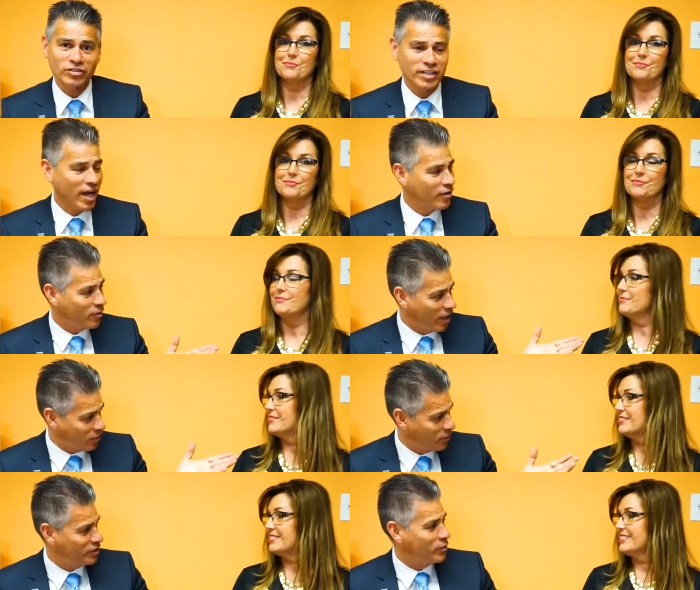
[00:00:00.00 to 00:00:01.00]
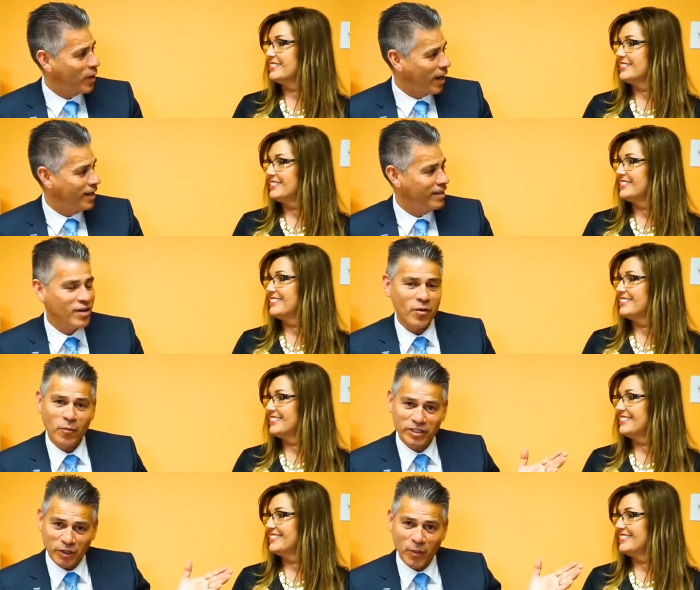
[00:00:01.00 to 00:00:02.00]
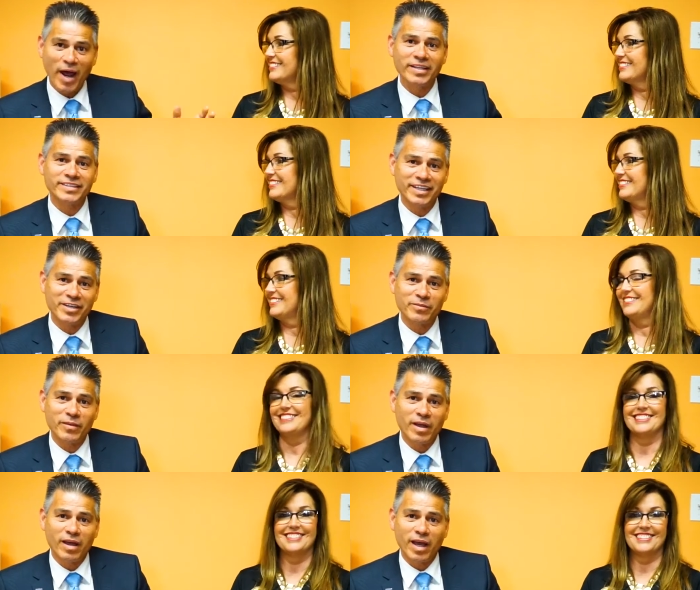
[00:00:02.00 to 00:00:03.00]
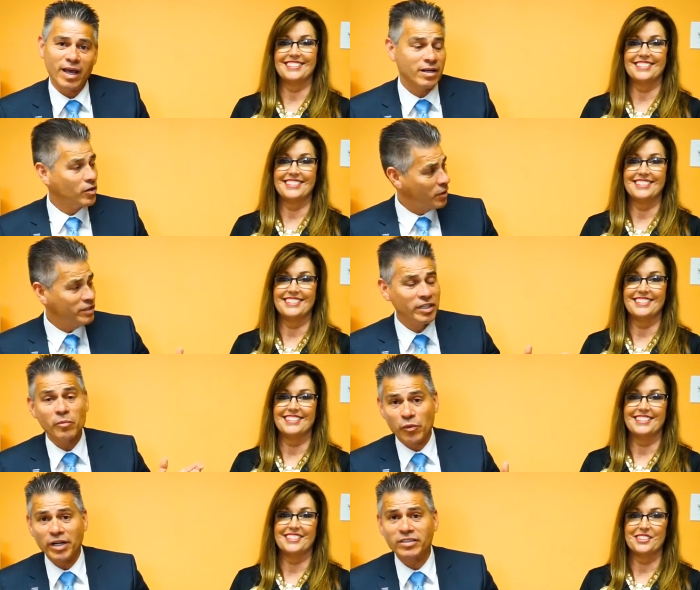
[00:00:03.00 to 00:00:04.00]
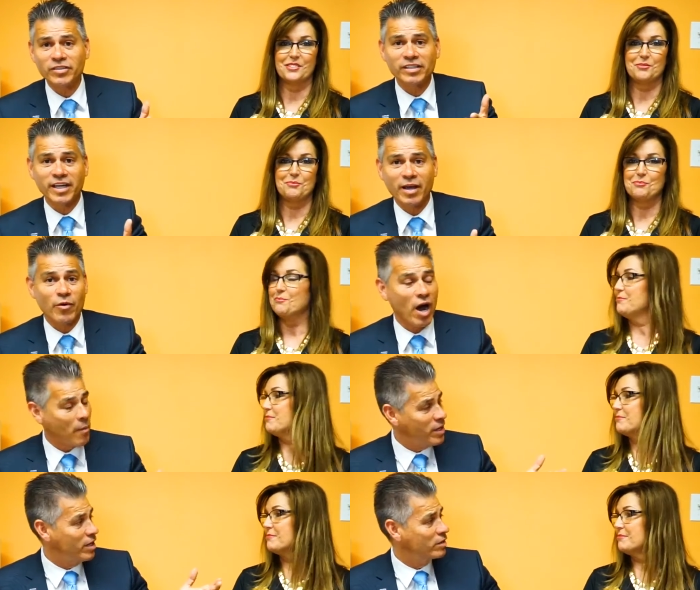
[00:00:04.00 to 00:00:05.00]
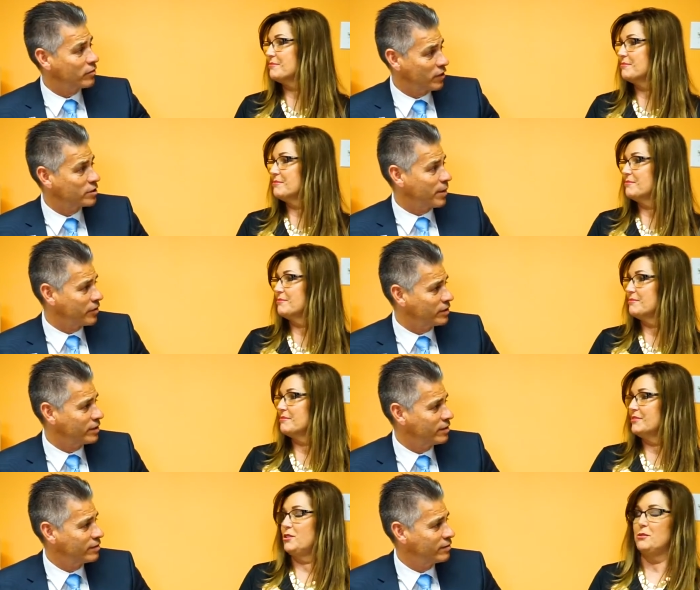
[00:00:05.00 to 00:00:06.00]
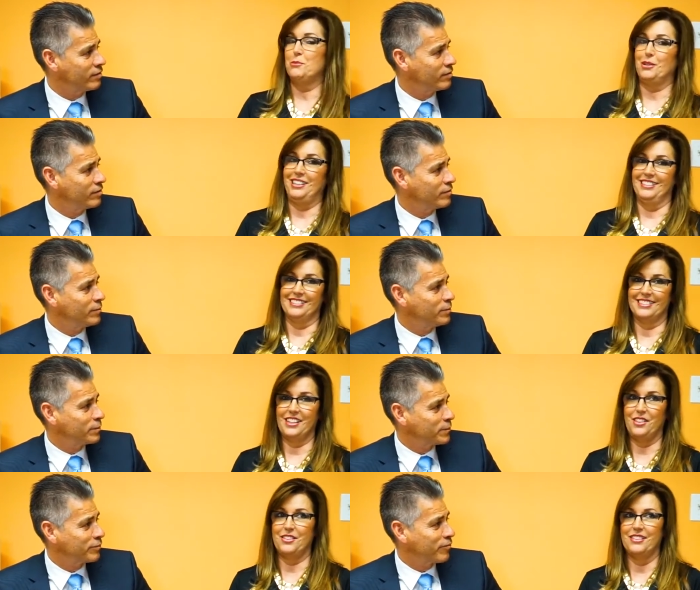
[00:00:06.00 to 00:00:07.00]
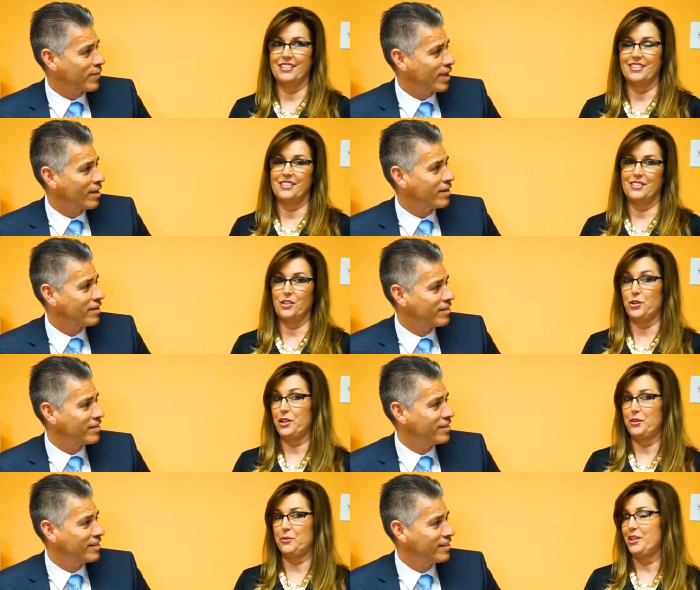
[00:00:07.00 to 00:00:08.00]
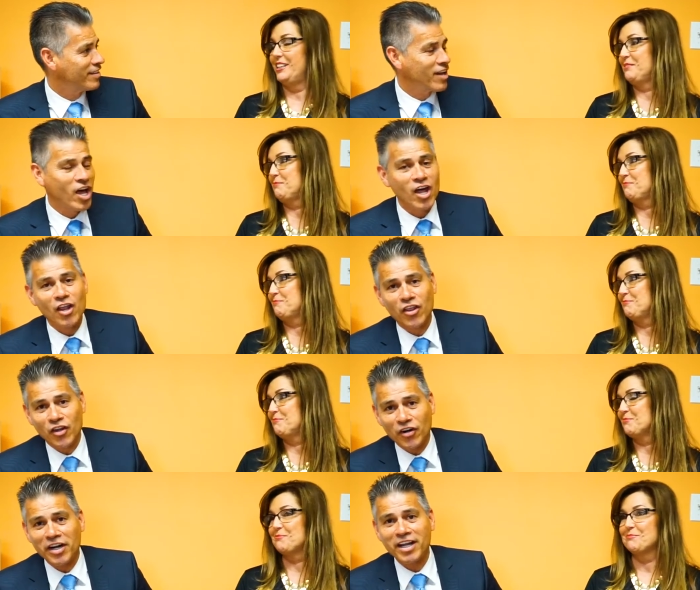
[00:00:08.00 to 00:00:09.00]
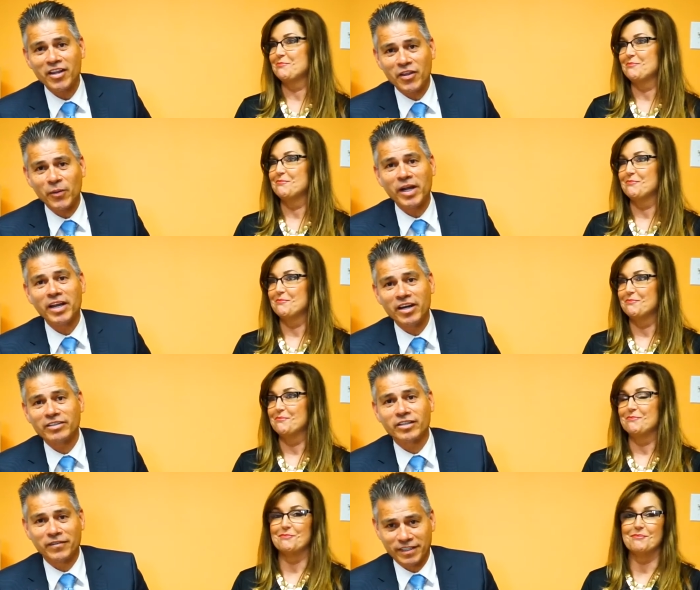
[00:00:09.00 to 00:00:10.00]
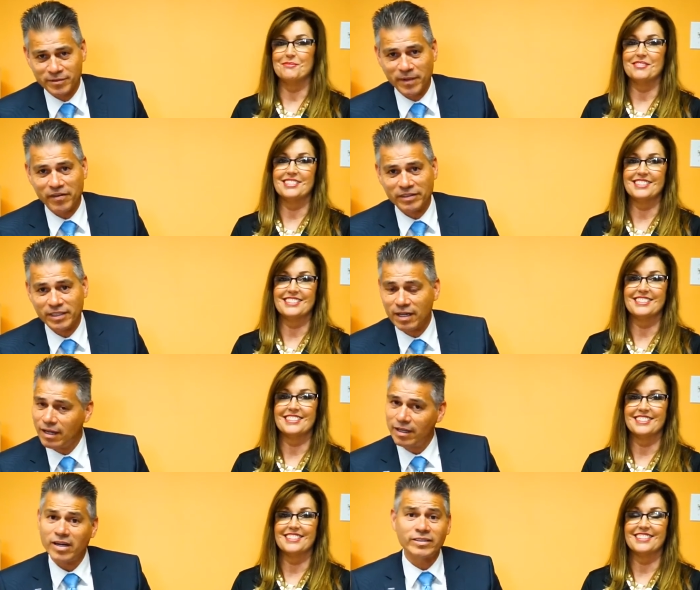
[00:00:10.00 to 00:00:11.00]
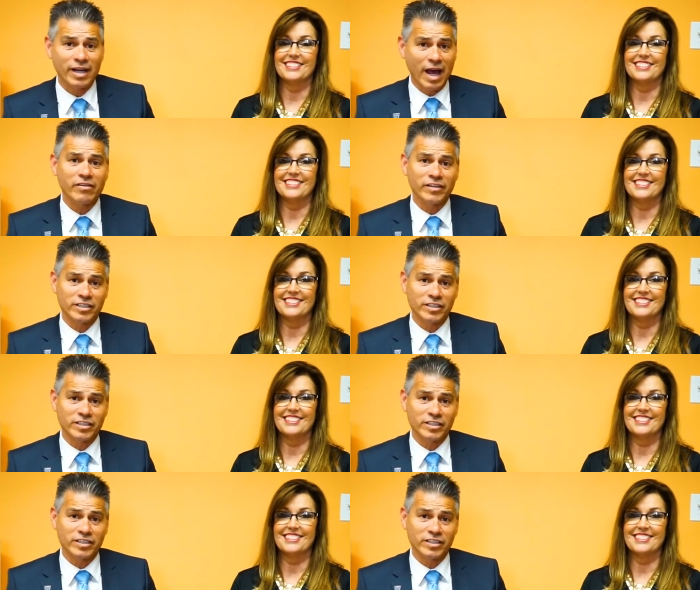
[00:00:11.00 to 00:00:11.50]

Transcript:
Speaker 1: Coast Title and Kristi Wry with the right team. And Kristi brings to the table how many years of experience?
Speaker 2: Oh boy, 33.
Speaker 1: 33 years of experience. There's a lot of